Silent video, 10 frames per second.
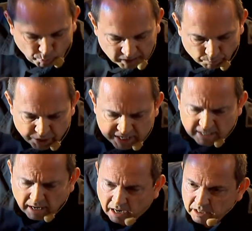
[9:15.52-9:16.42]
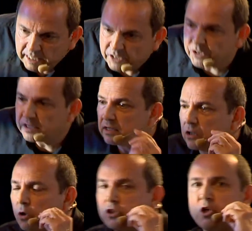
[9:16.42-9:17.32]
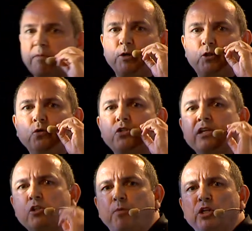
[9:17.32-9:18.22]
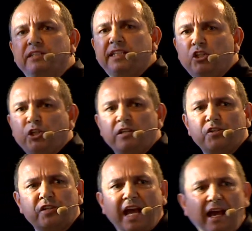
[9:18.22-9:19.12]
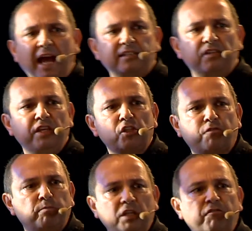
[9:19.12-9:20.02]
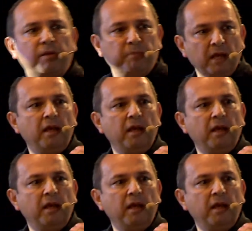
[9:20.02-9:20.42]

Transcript: bringing artists, cultural producers, politicians, activists from different